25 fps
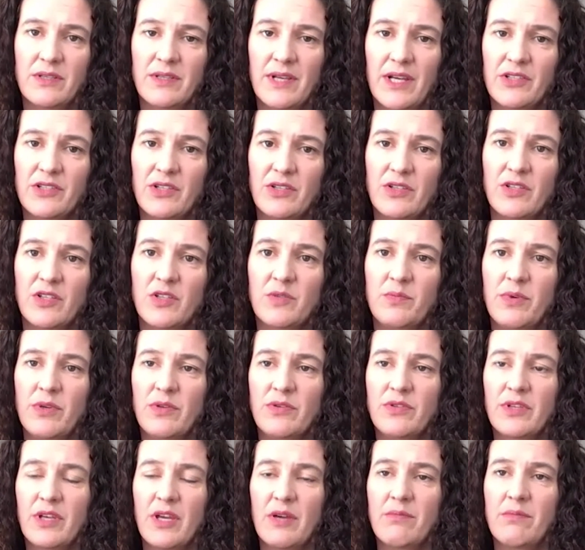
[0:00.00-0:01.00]
ashes
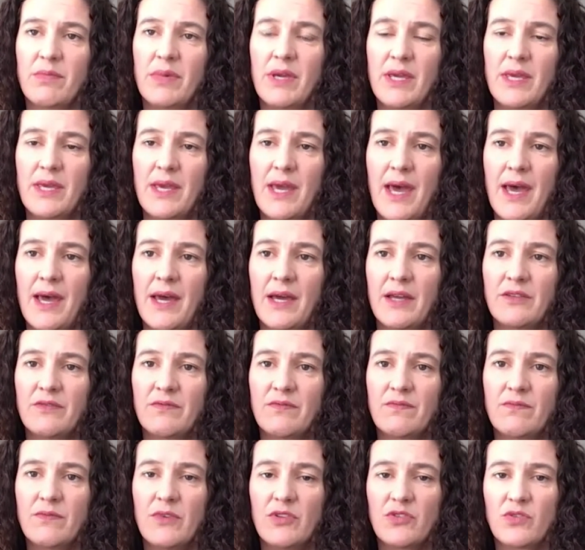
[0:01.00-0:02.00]
disputes, can be aired
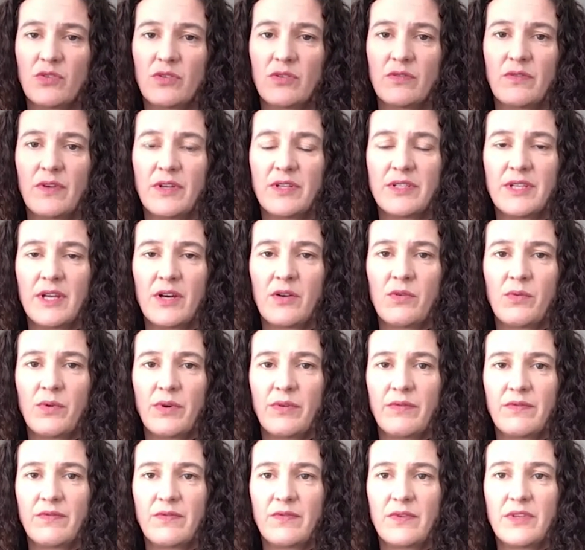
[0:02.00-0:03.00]
sort of and dealt
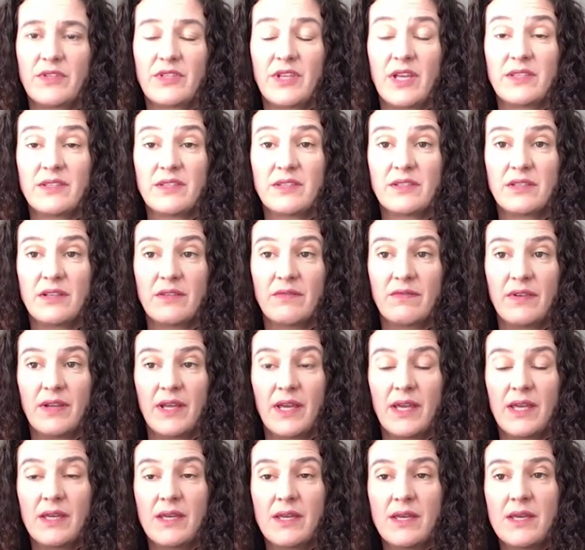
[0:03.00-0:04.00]
with
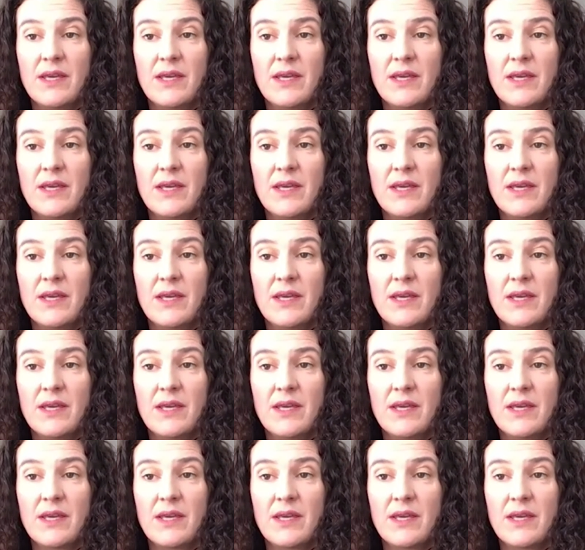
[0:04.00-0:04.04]
sensitively.